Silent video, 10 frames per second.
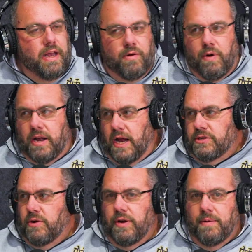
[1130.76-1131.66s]
and I
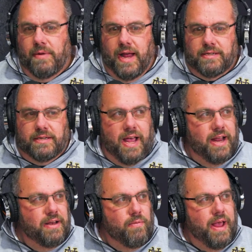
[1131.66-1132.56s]
showed him last
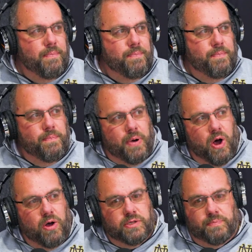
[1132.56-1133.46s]
night the way
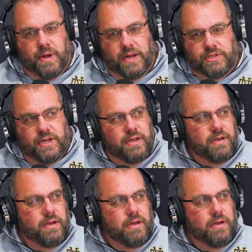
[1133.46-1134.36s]
Paul's punching.